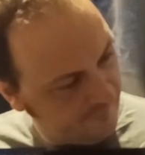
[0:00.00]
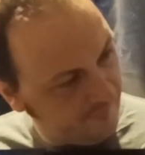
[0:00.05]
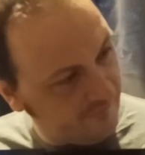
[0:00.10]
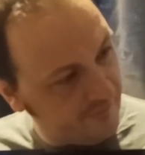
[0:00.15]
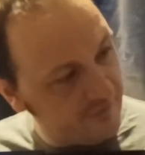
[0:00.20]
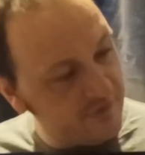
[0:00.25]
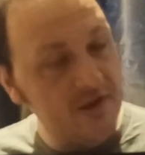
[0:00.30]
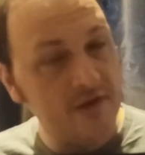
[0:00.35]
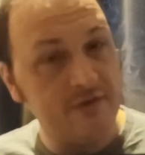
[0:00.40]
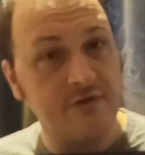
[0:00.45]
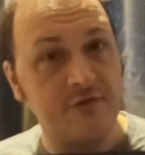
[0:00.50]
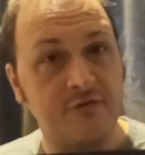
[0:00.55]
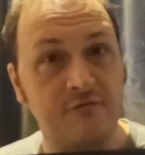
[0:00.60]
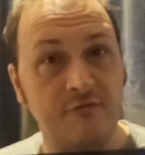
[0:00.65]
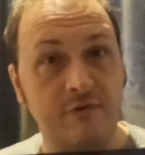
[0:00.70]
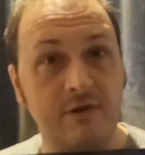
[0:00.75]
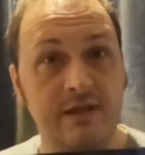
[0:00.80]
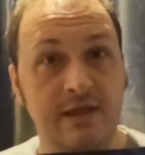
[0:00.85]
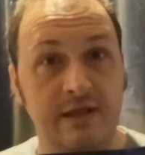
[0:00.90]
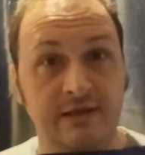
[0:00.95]
for the other
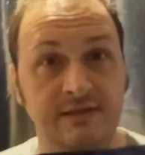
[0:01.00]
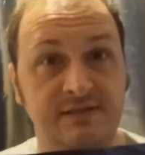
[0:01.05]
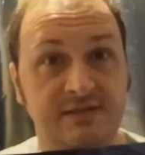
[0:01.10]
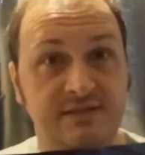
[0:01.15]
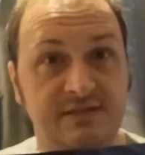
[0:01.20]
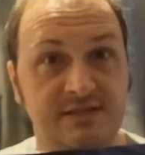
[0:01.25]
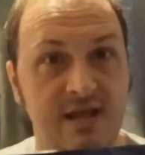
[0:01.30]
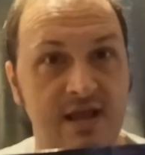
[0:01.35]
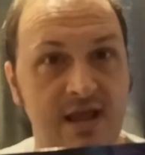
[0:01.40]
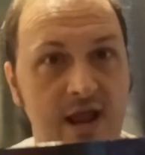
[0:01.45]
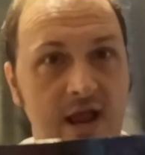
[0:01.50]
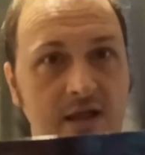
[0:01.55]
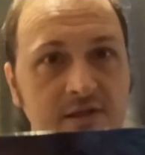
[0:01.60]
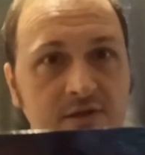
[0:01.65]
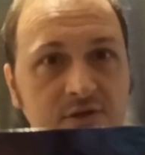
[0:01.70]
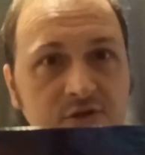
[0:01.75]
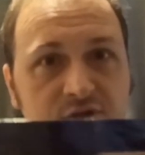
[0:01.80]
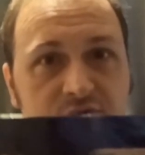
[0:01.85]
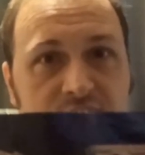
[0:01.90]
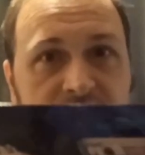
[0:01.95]
three discs. And
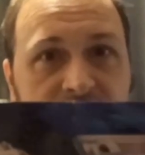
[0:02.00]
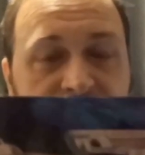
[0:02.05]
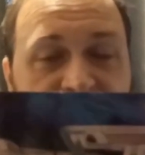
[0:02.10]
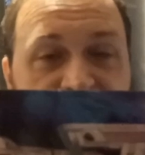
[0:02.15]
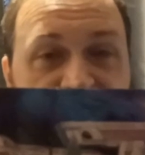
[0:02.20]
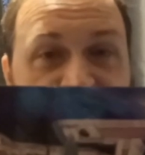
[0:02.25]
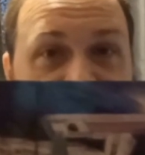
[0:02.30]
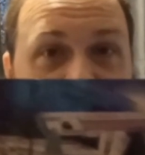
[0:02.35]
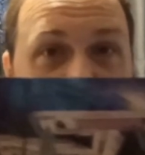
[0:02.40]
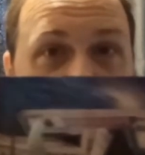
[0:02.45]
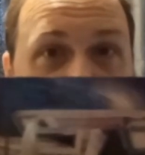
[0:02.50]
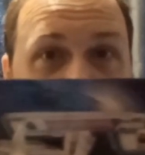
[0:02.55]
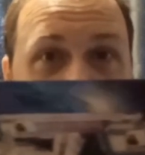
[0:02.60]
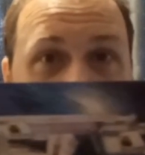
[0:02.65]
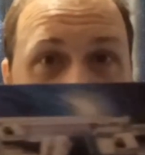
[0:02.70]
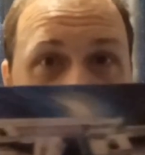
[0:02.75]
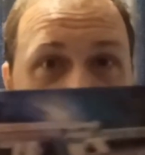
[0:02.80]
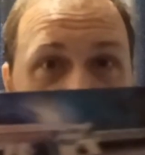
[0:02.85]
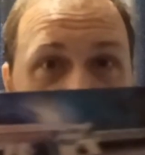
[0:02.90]
as you can see,